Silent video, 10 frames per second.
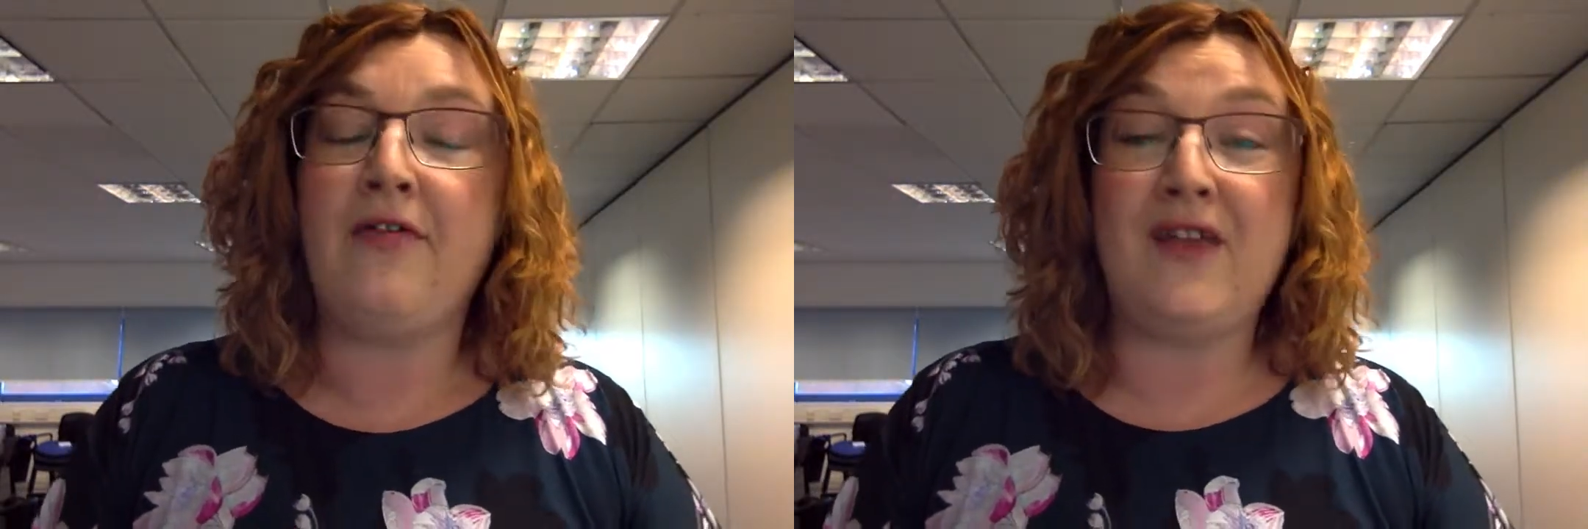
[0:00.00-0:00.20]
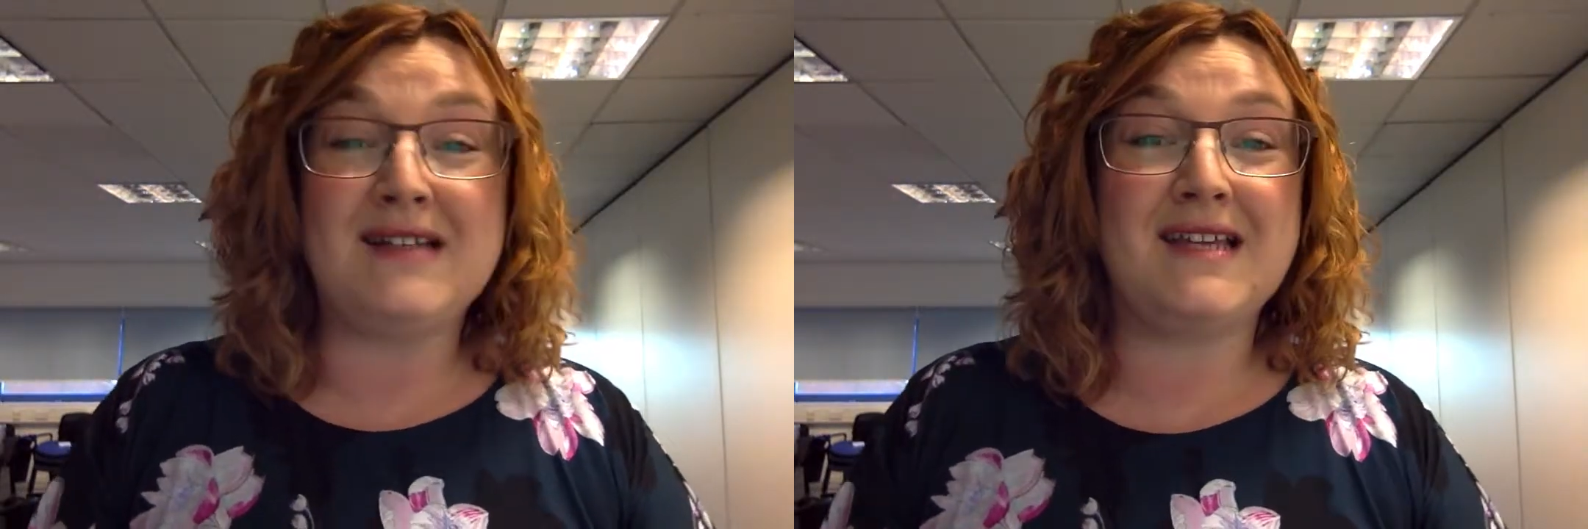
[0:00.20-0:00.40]

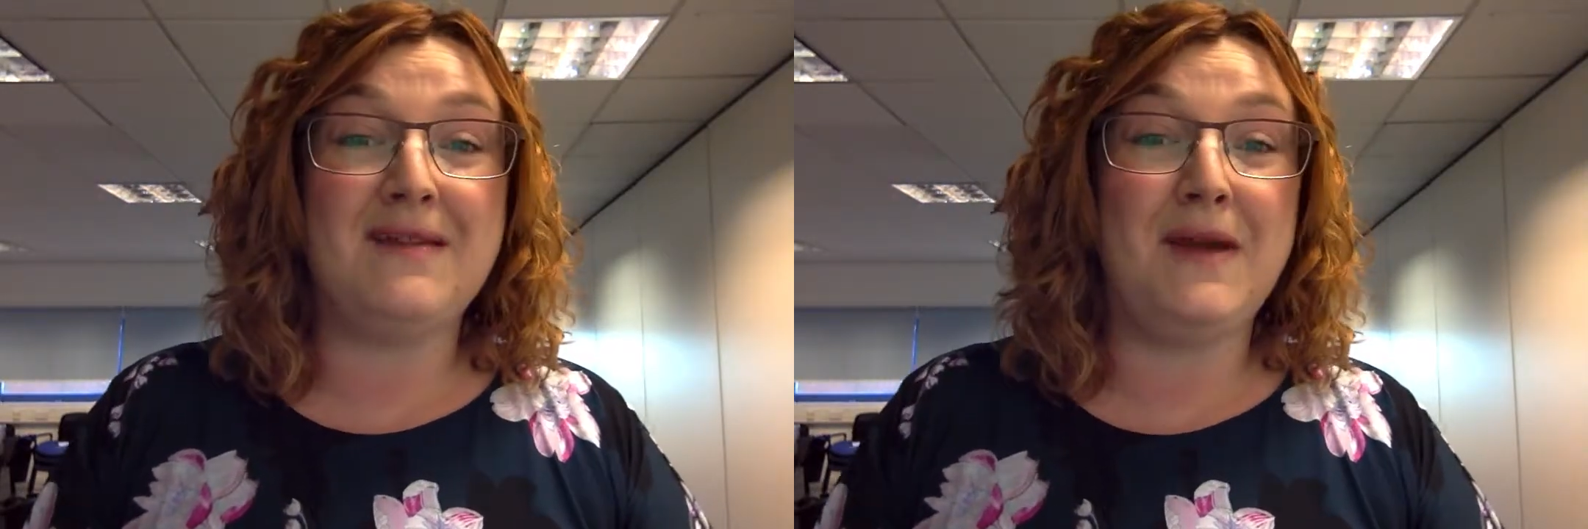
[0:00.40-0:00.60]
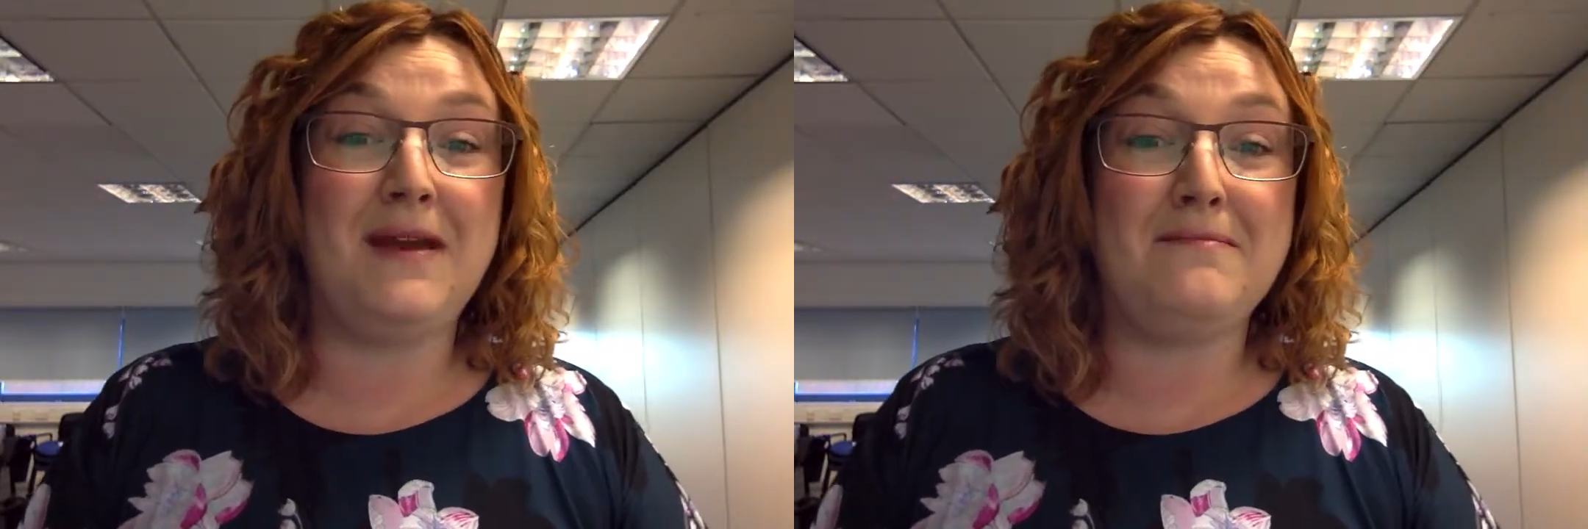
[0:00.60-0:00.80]
That's going
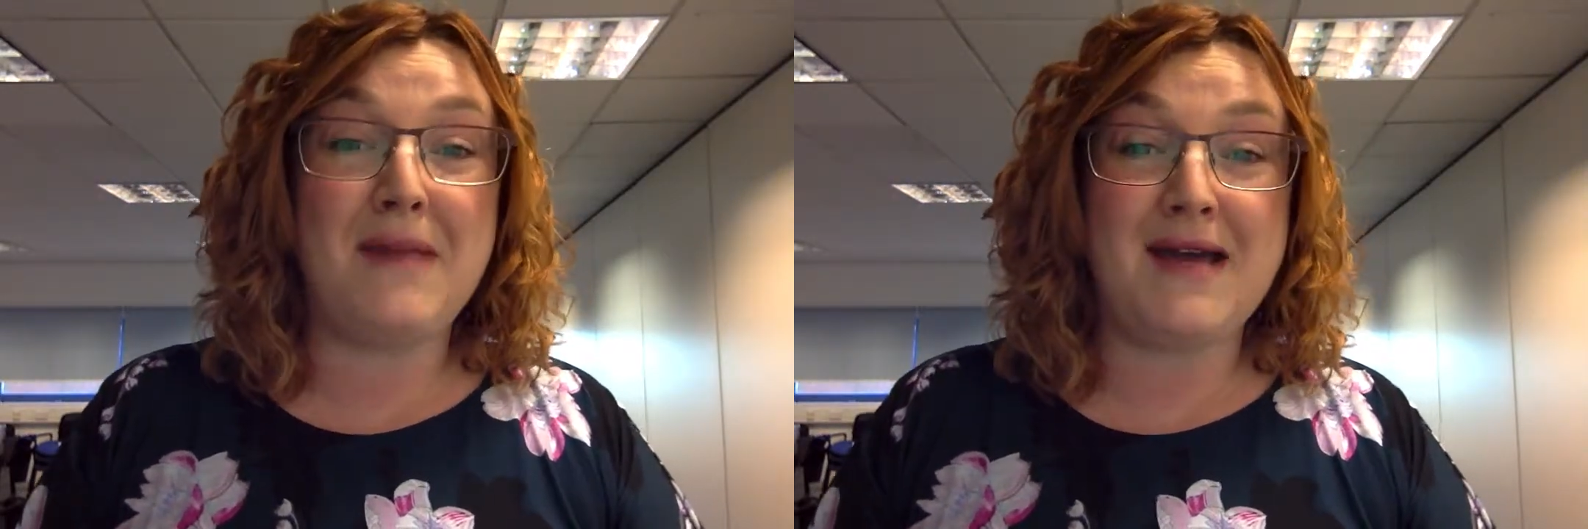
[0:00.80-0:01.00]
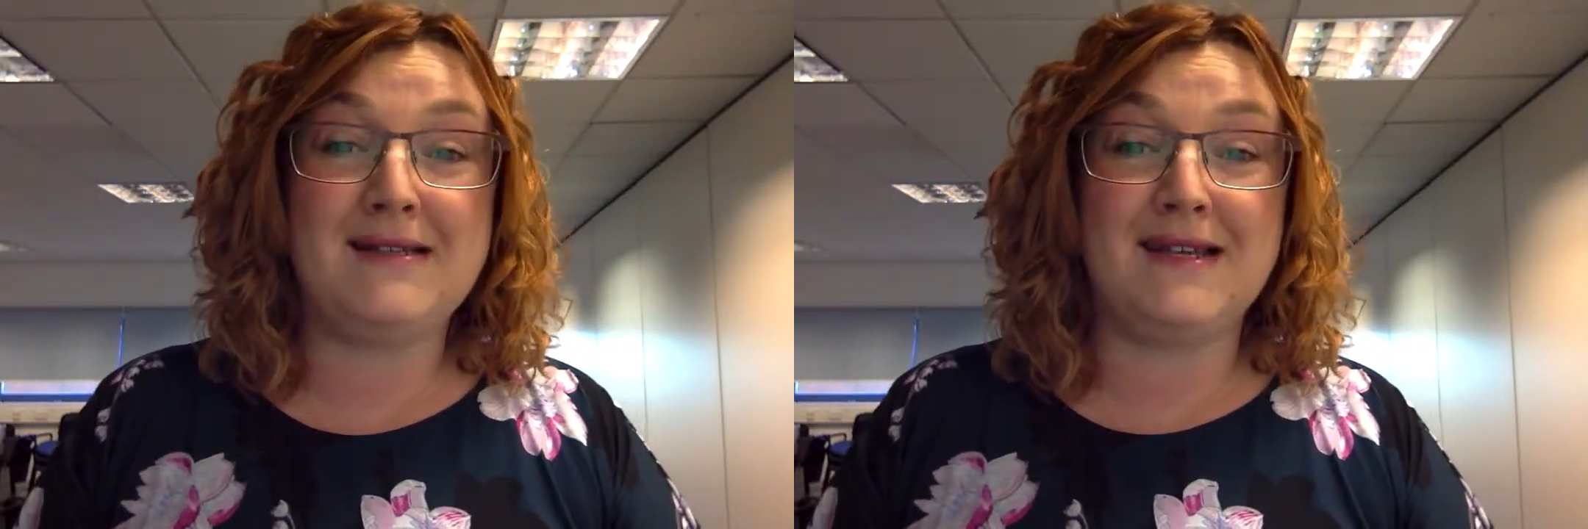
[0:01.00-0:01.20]
to be an
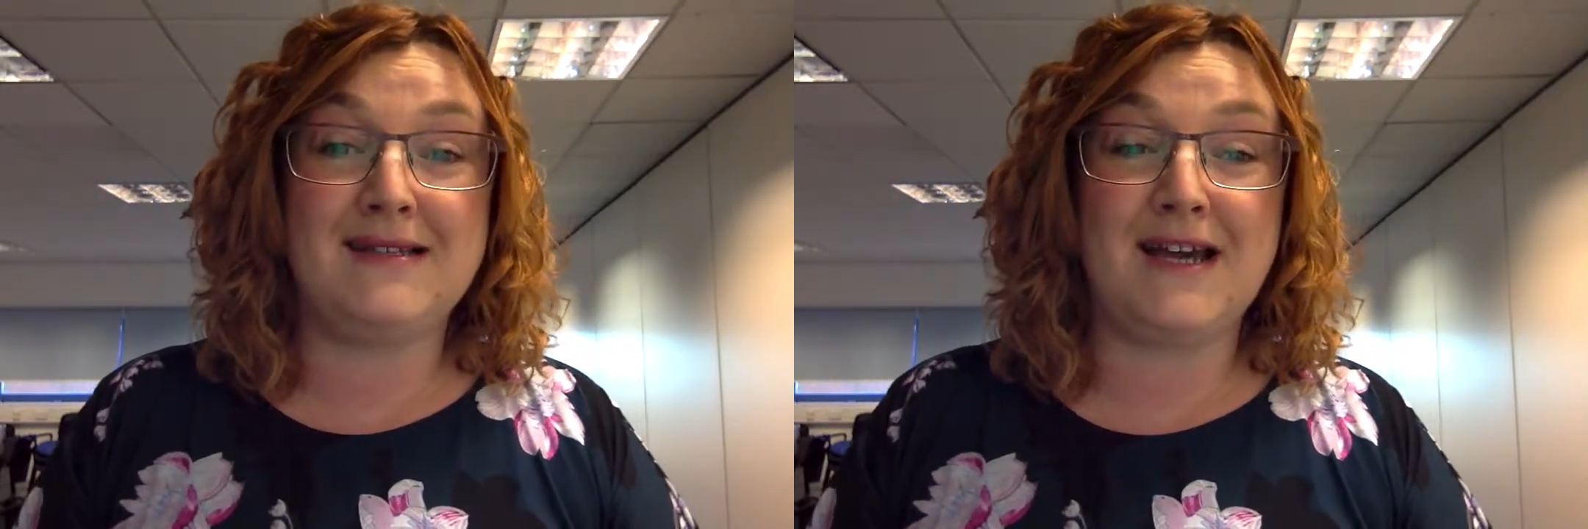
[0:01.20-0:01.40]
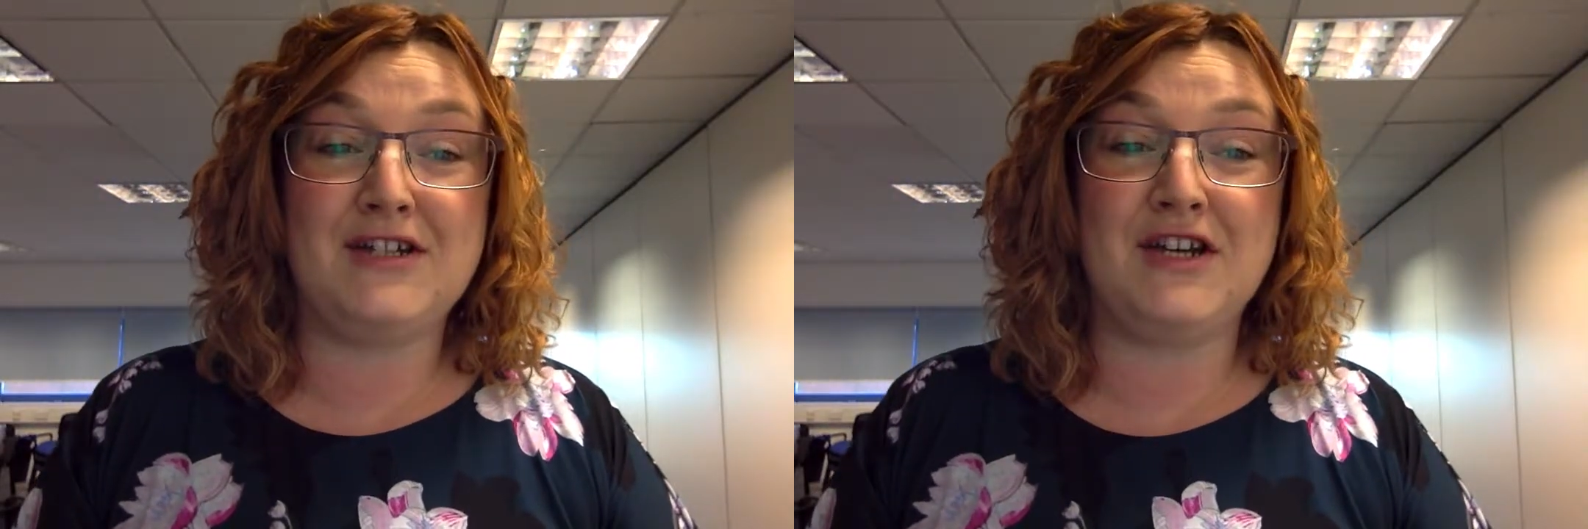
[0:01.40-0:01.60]
amazing
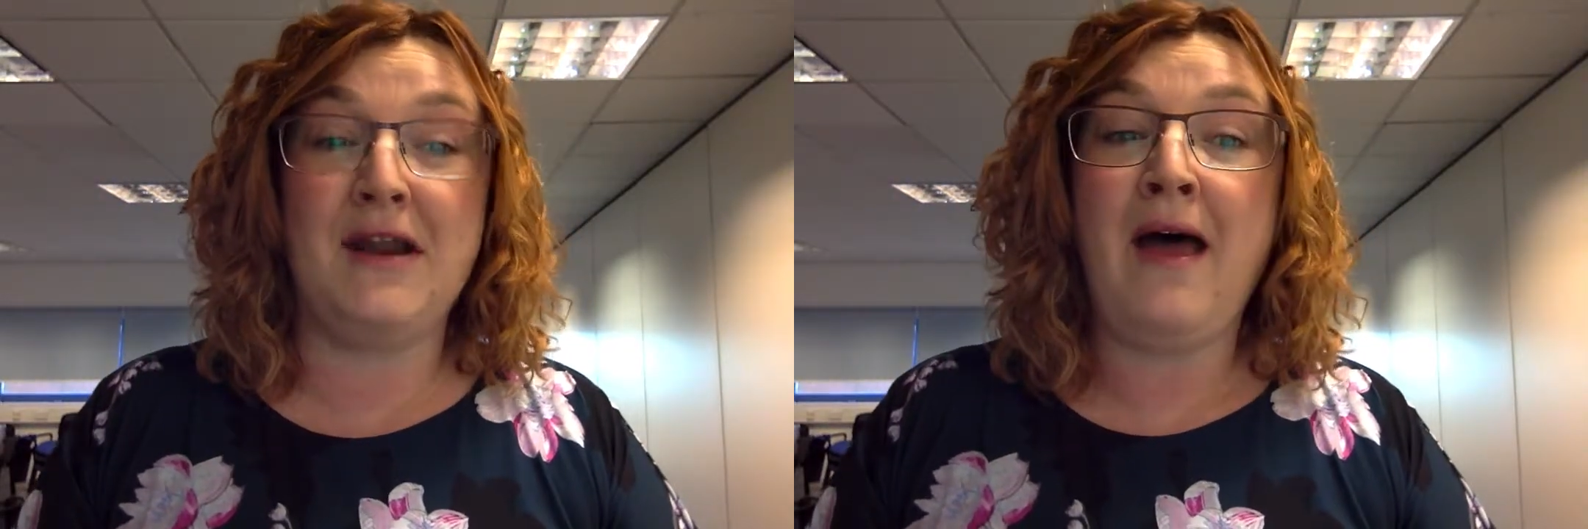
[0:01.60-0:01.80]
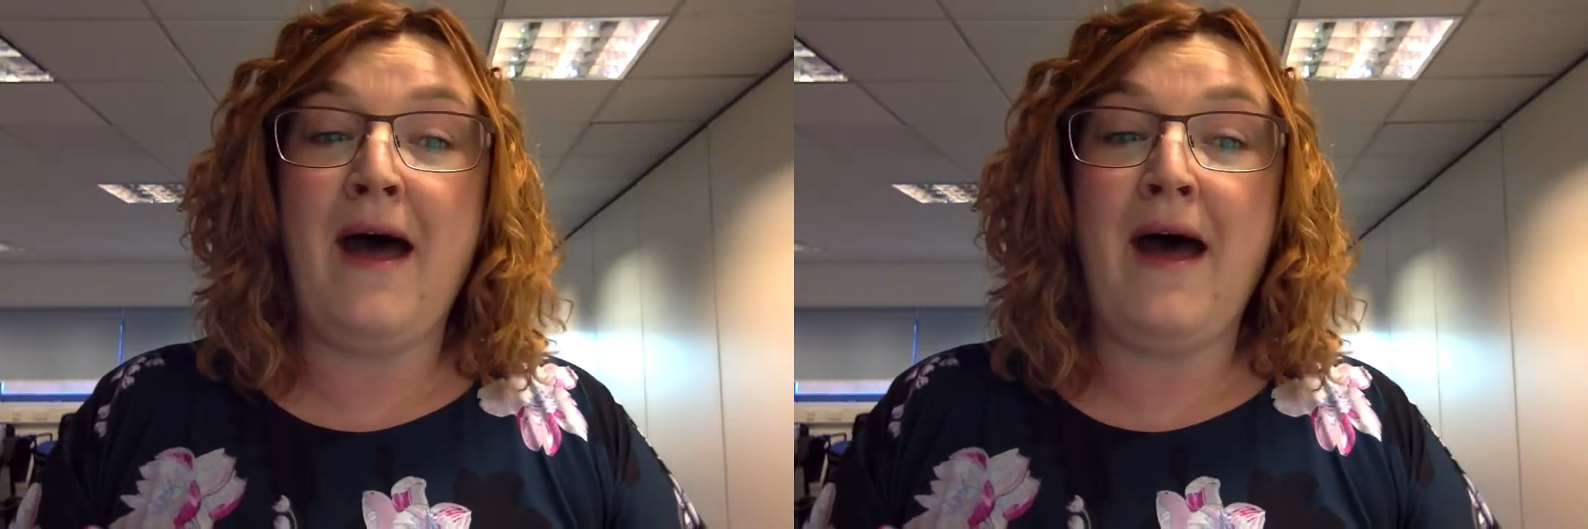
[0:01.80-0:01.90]
session.